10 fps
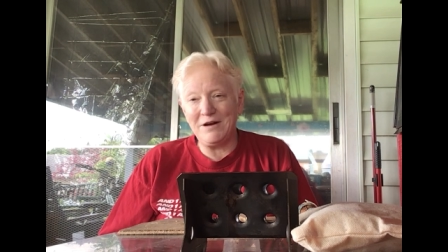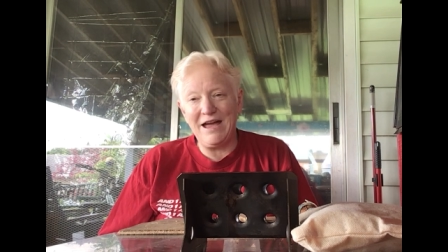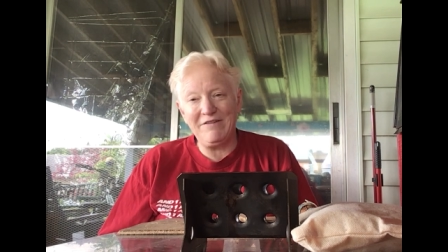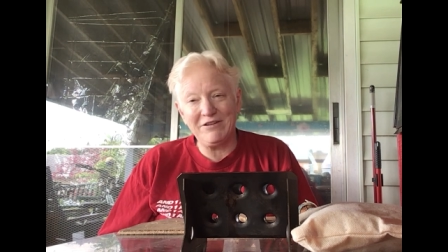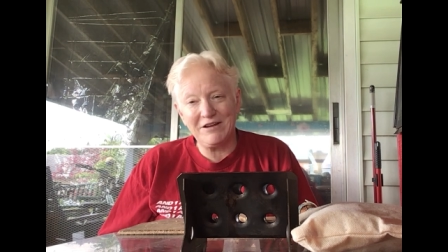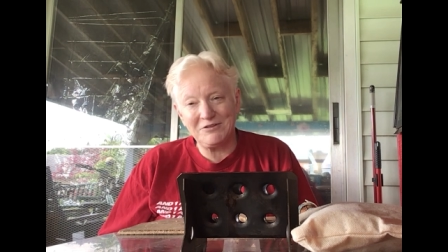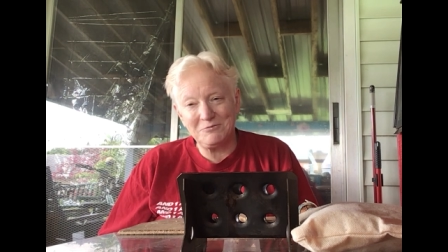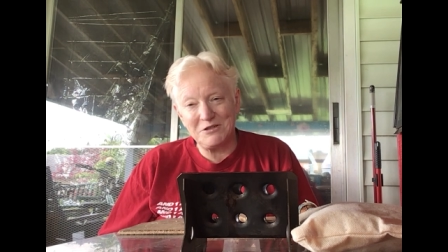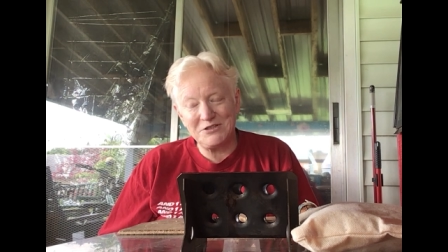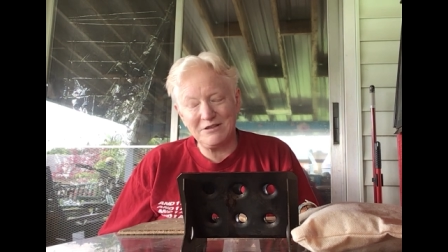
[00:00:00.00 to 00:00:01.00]
I haven't got to
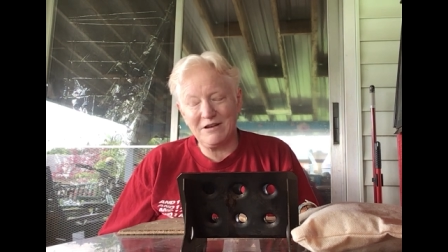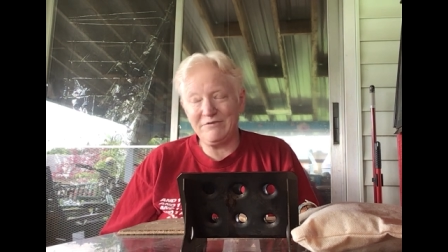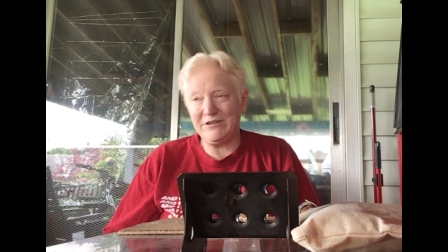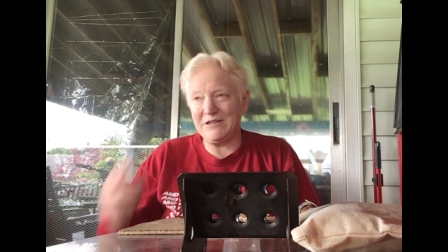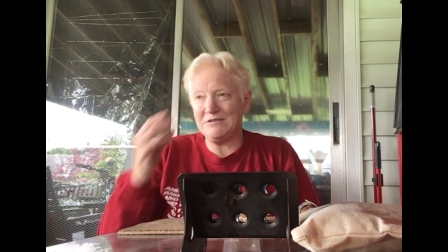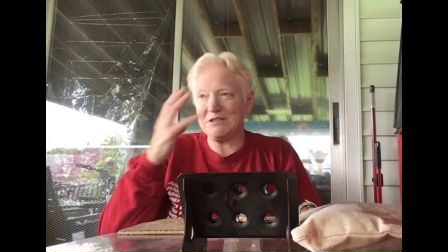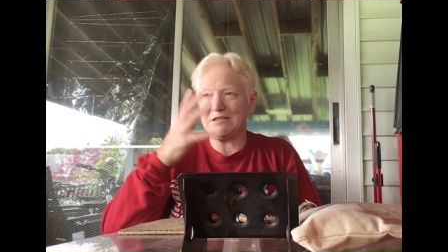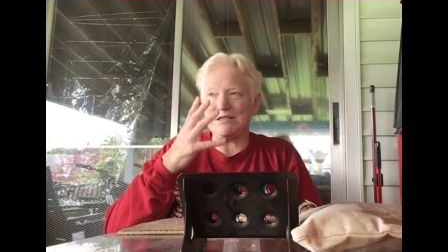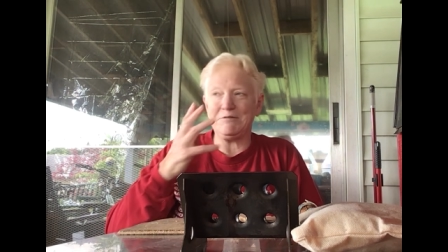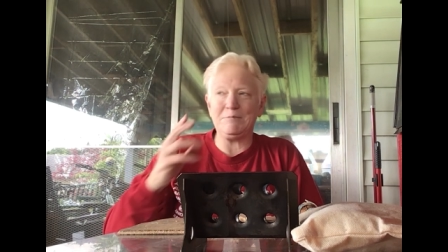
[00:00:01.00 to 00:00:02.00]
watch a lot of videos, like
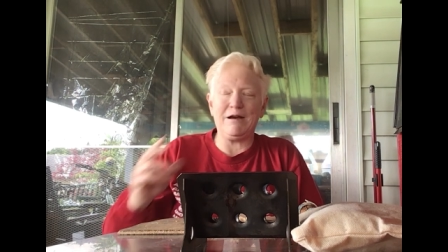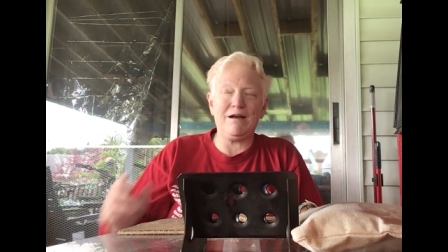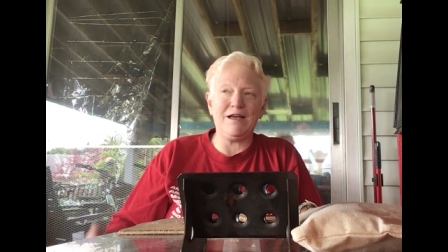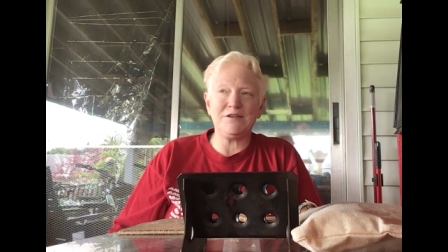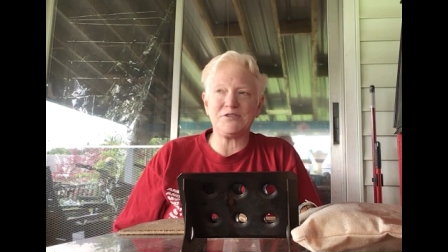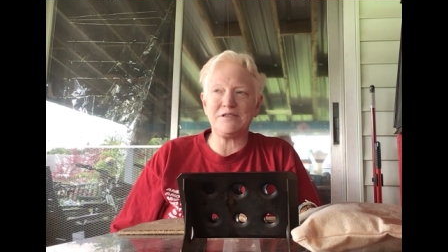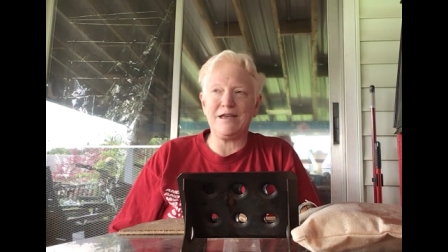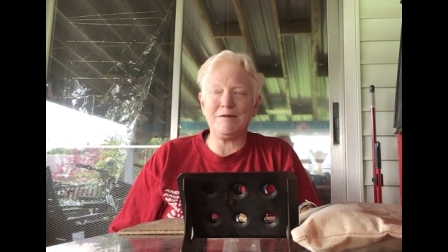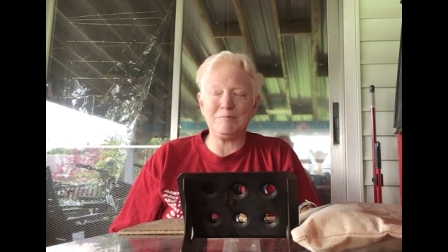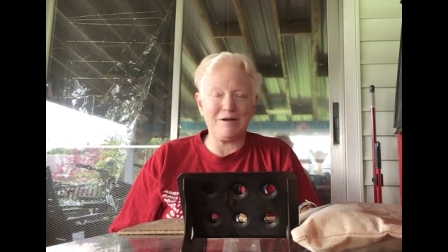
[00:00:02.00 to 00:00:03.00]
I said, with my eyes and
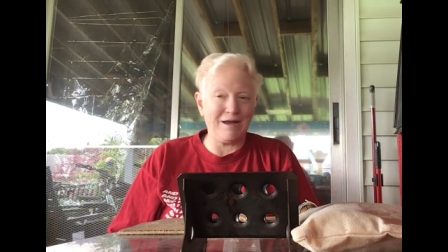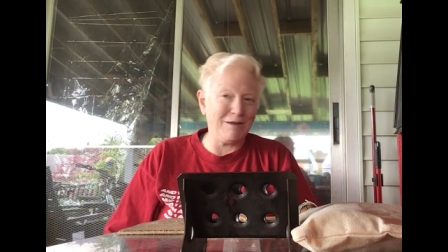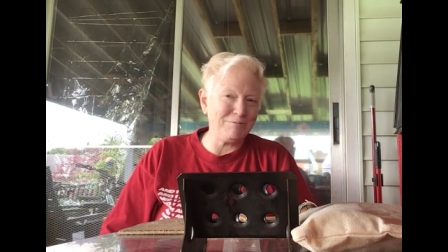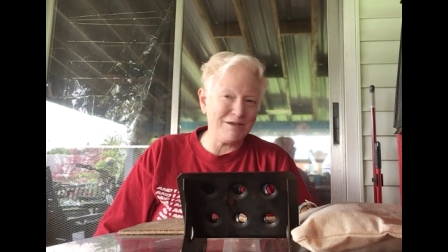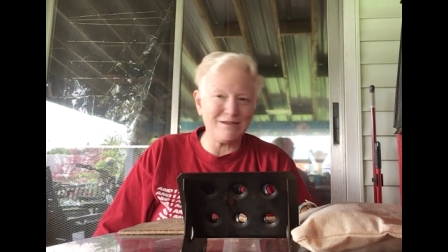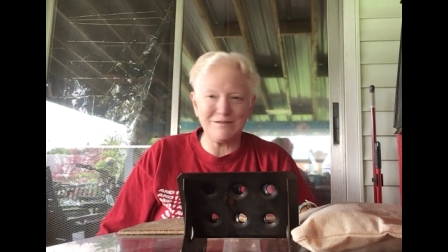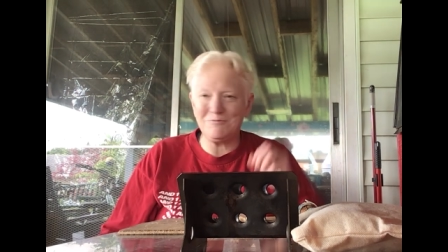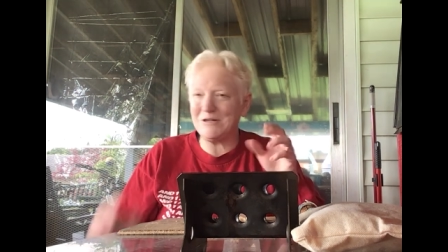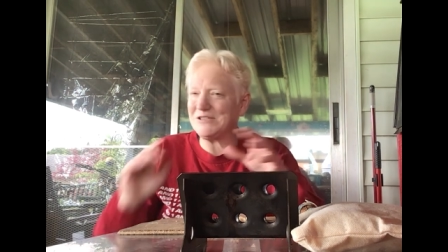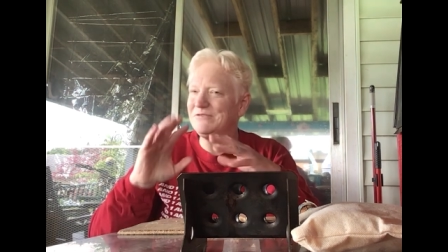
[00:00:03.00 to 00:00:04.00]
that, but I am getting
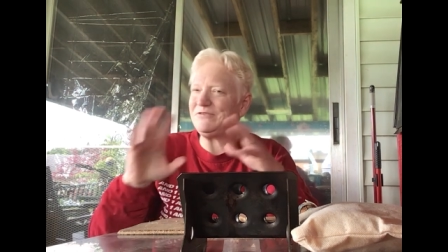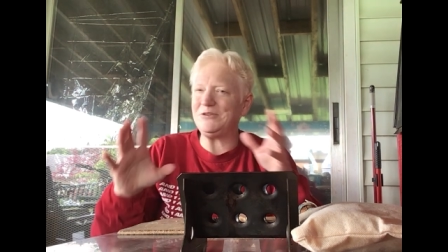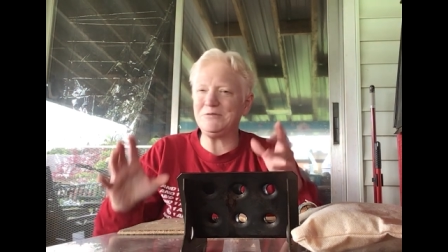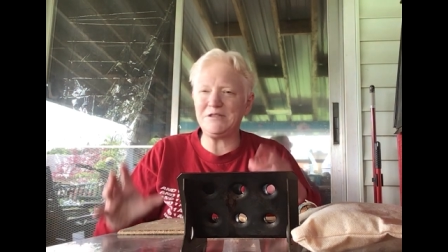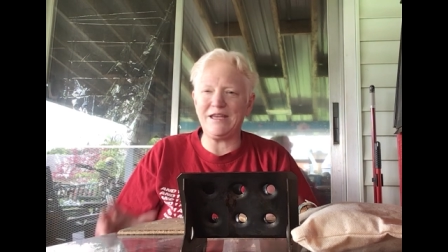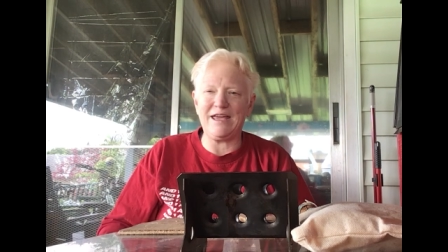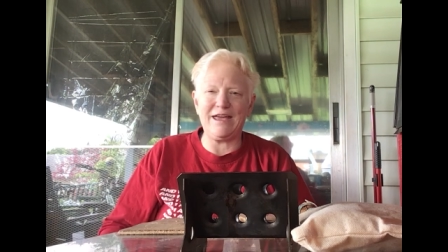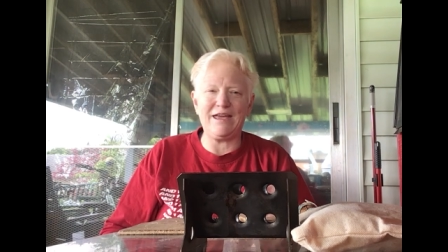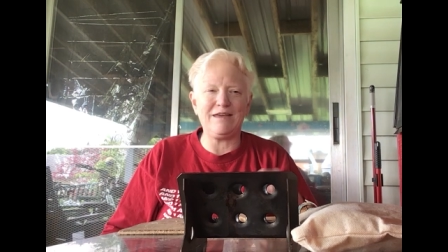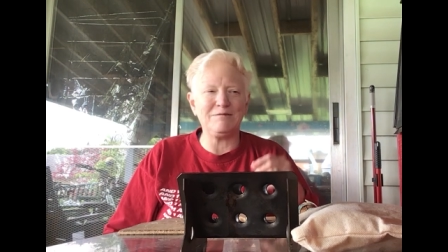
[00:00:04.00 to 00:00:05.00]
to watch a few a
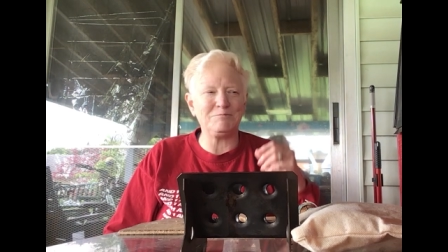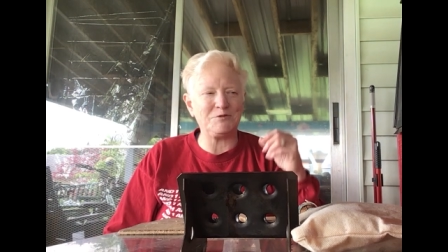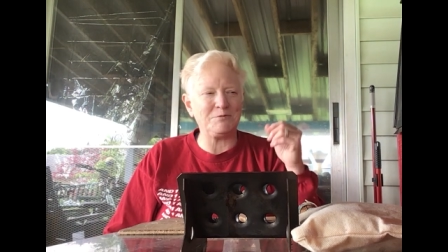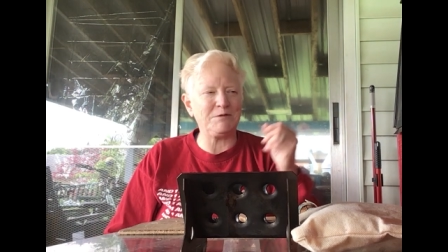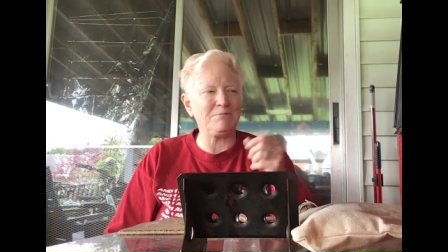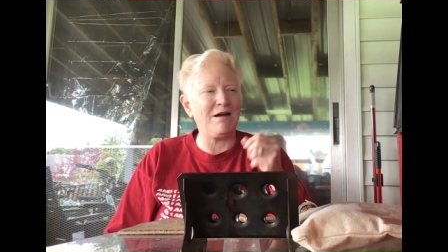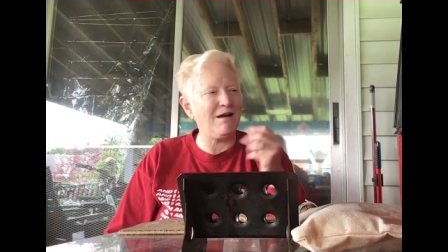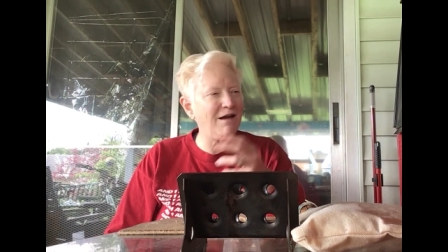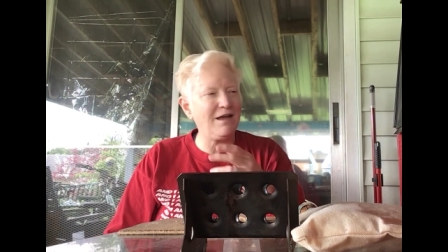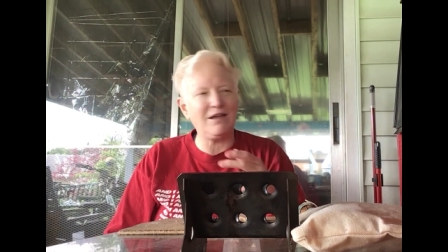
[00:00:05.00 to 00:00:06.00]
day between my
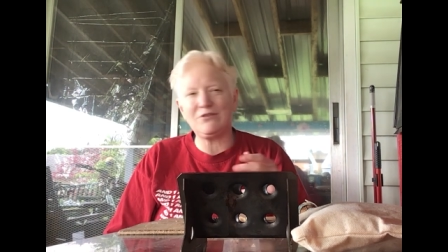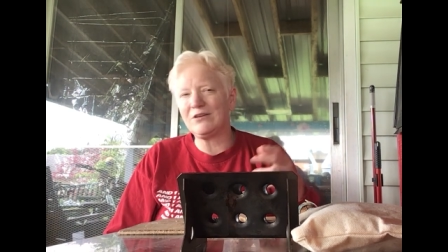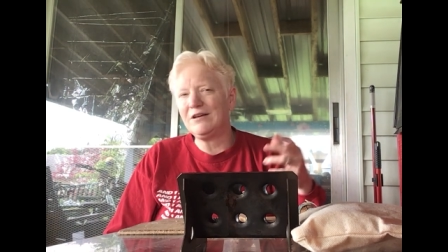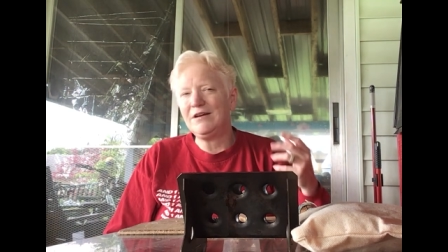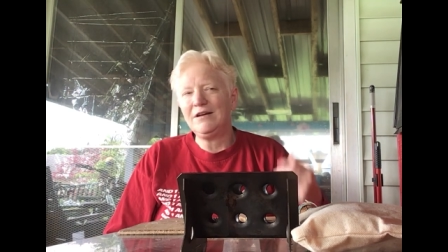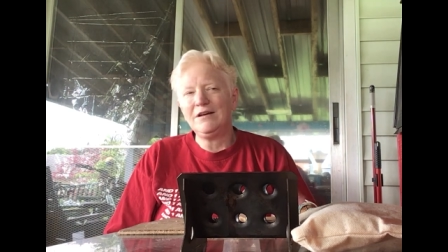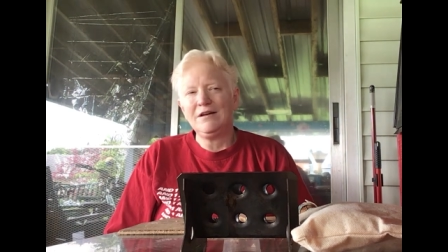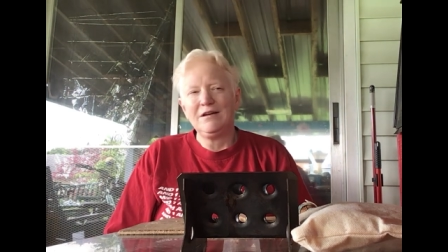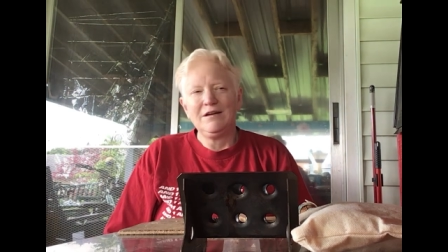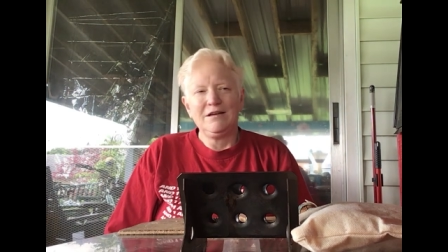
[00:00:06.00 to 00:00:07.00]
eyes
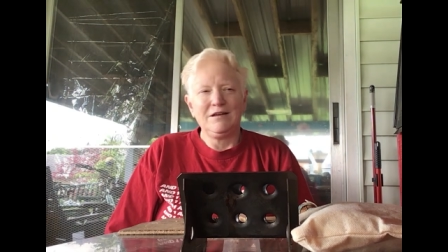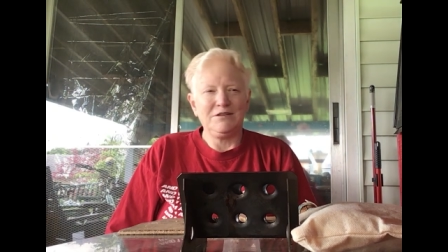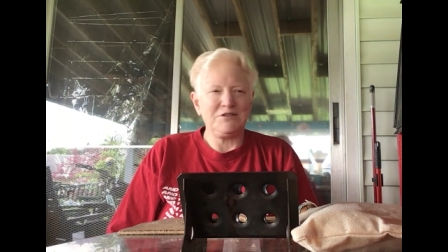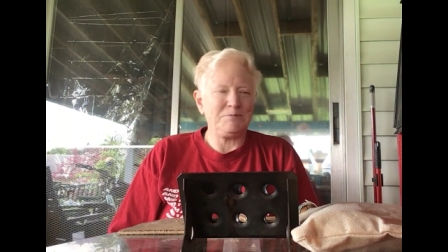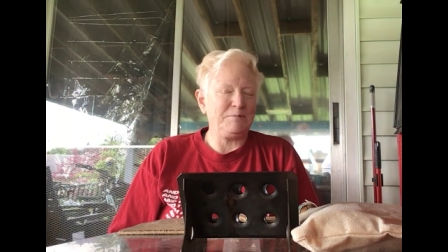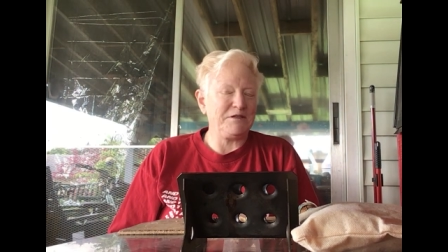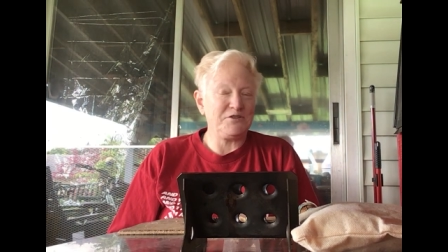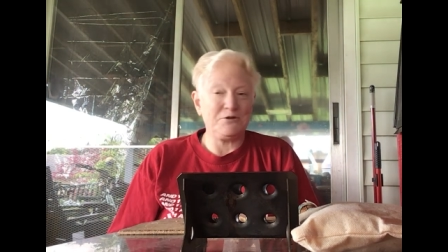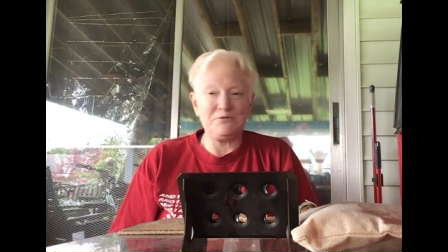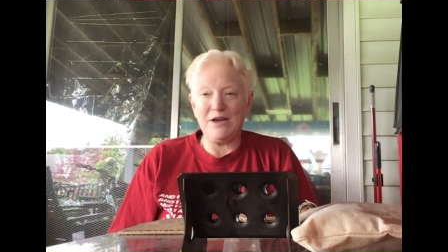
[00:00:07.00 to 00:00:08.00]
and just being
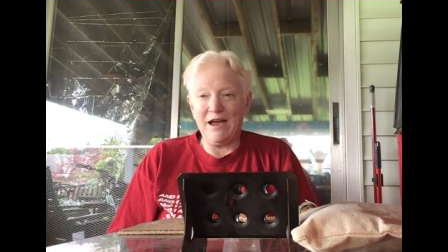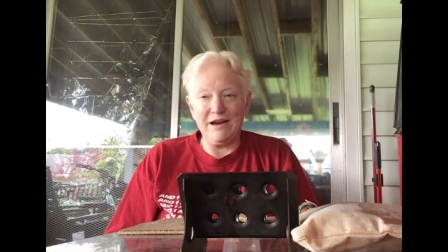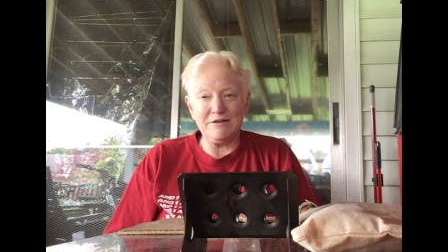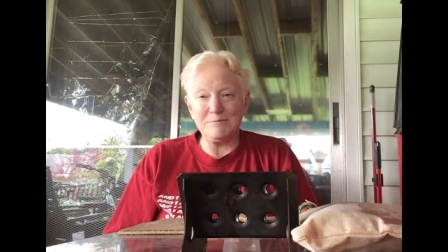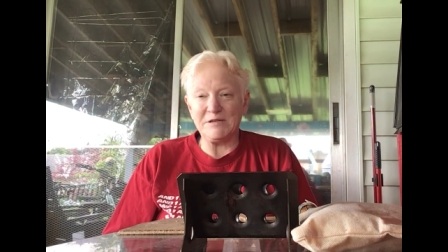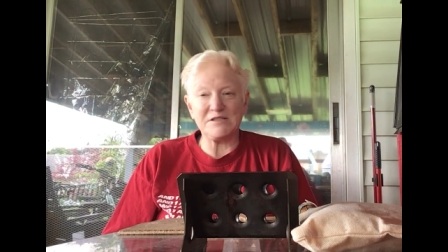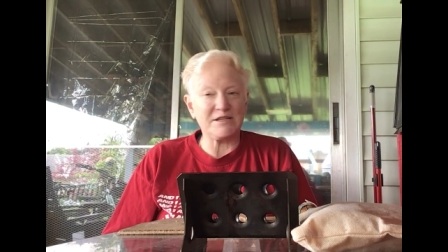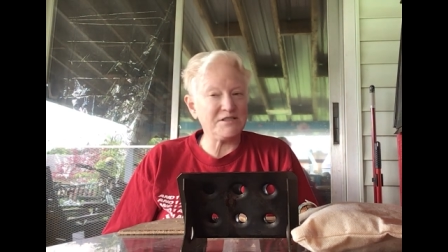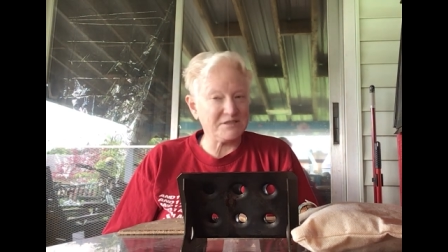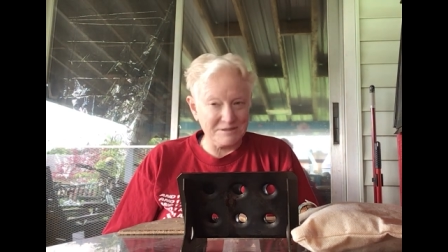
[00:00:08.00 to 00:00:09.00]
so tired, because
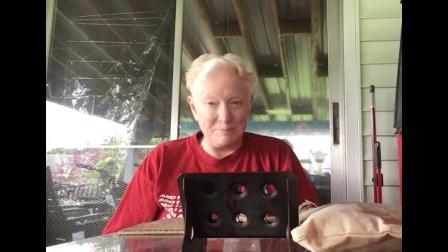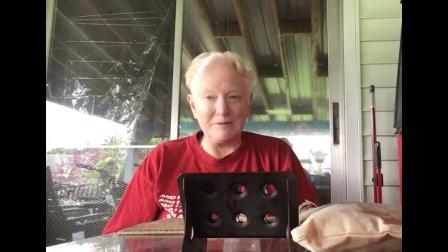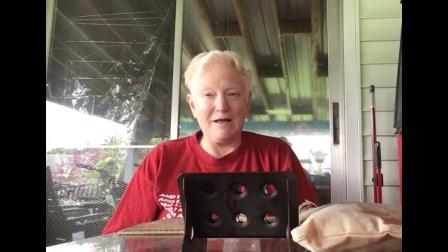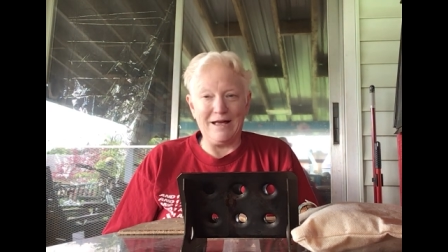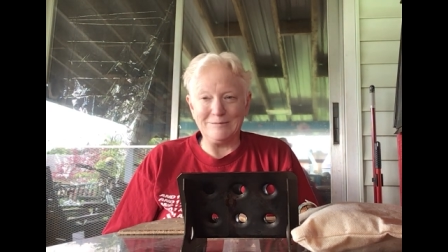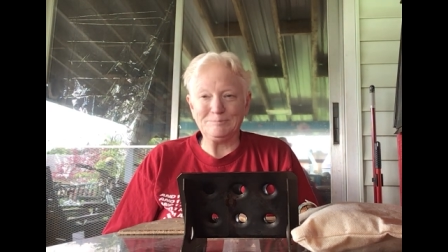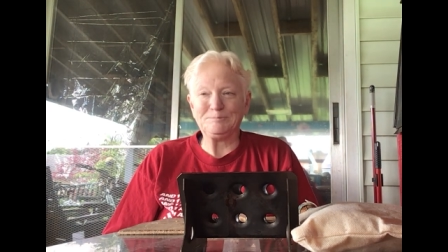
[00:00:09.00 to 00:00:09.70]
I sleep a lot.